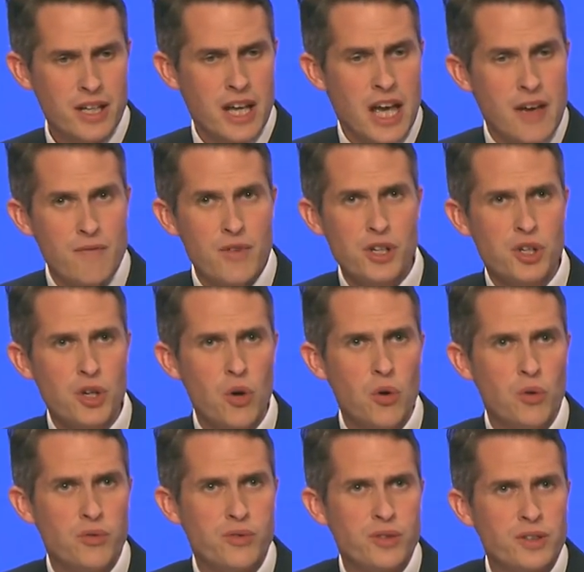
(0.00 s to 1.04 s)
in the
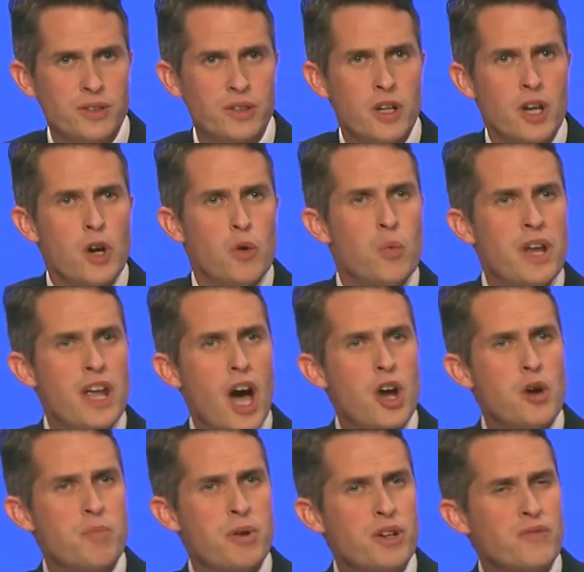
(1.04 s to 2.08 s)
Gulf, we
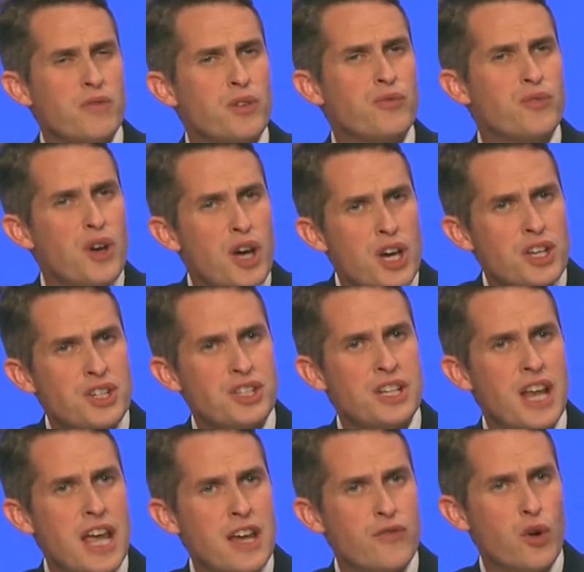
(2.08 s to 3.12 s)
opened the first
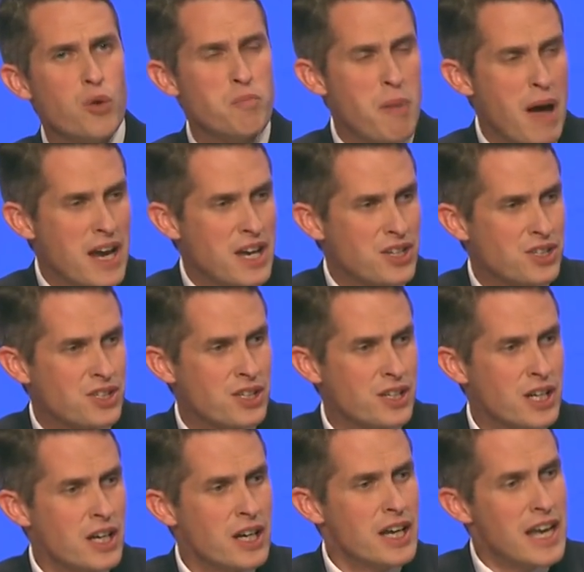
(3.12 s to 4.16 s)
naval base
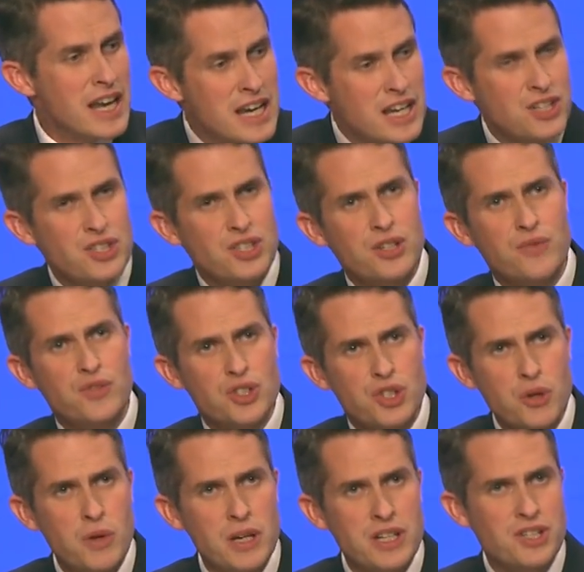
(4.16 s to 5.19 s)
east of
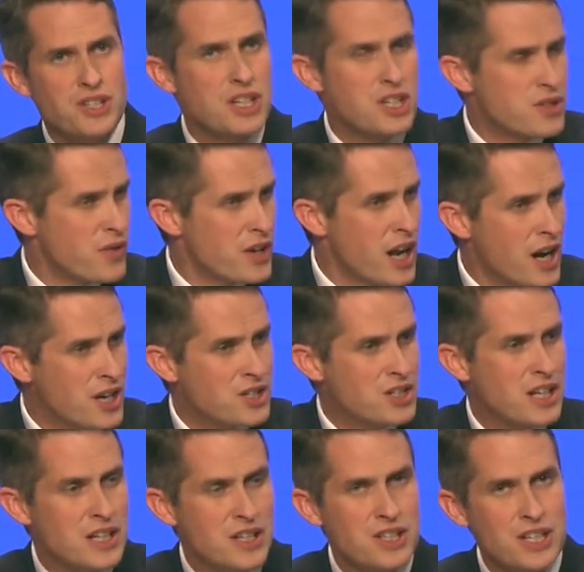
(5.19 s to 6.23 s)
Suez since the
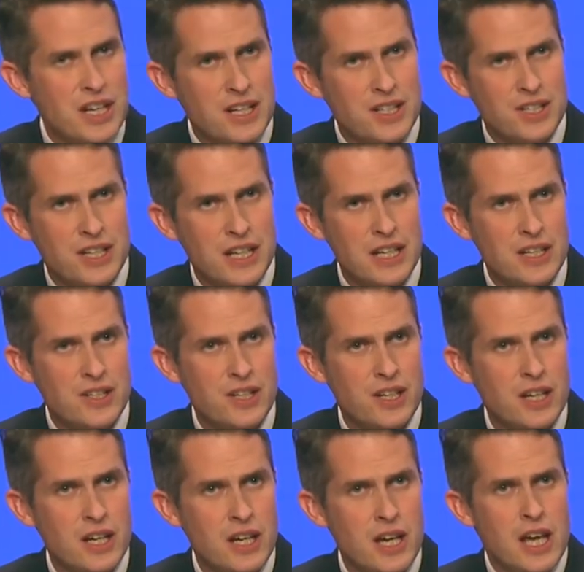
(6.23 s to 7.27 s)
1960s,
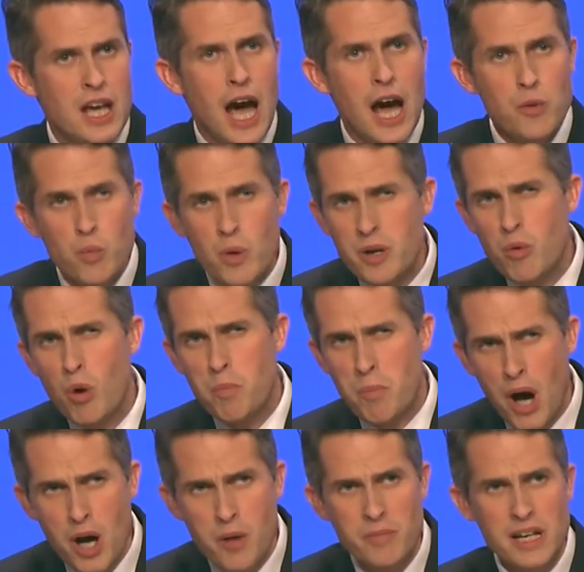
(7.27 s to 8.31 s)
and we will
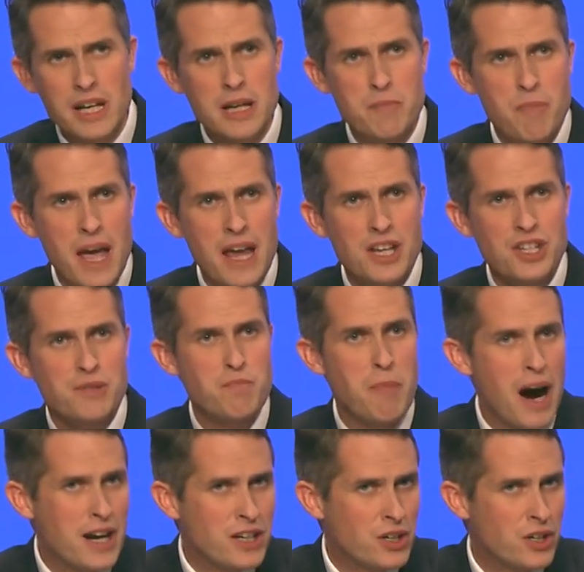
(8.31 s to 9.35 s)
permanently base
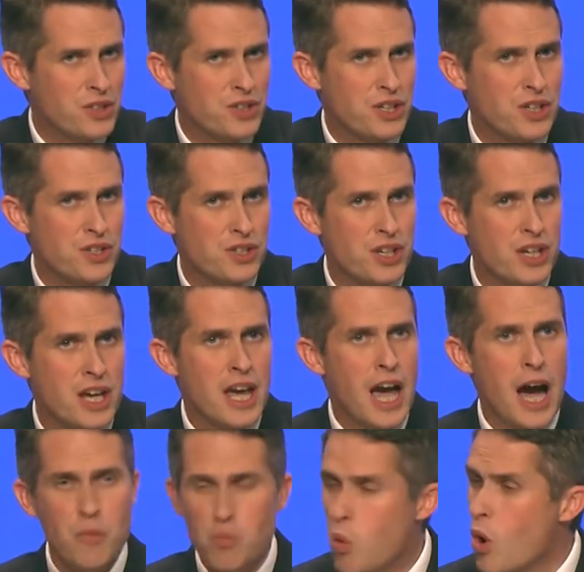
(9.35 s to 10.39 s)
mine hunters
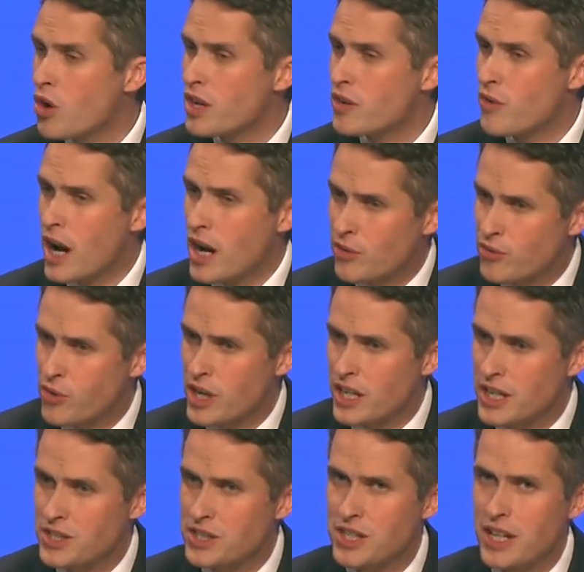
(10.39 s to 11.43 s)
and one of our
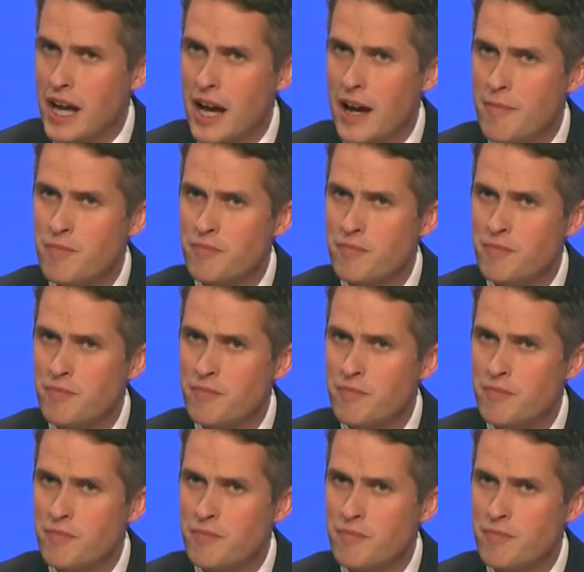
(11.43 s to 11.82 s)
frigates there.